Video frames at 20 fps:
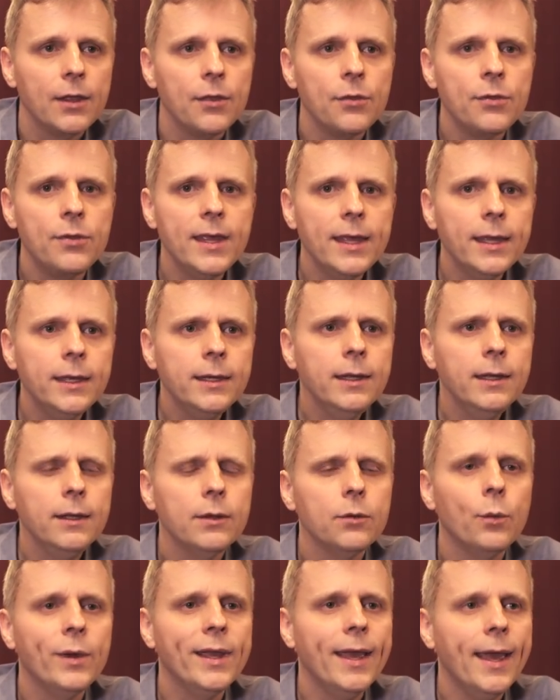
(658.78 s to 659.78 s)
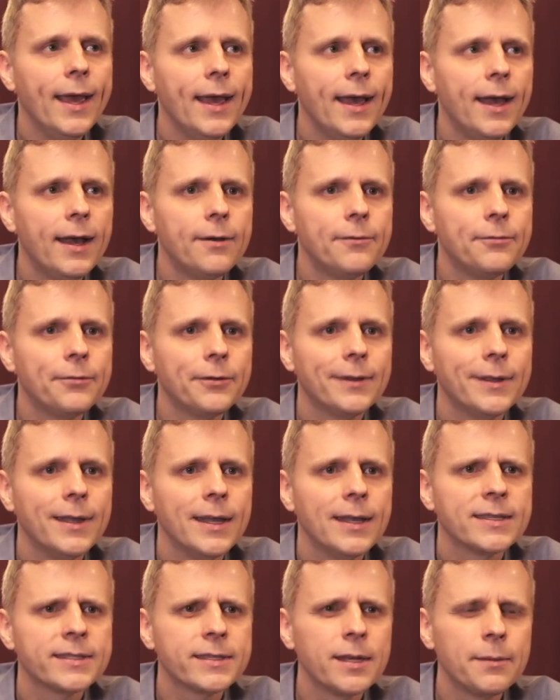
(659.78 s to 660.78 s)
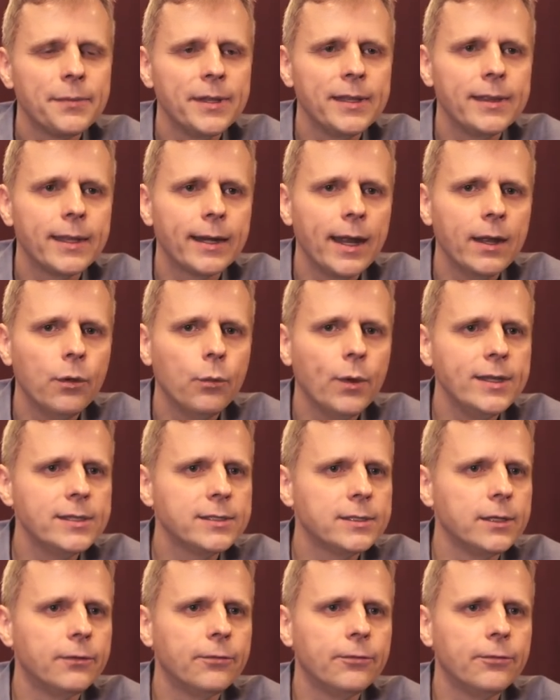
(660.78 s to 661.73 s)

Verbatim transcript: Then we have something that I wasted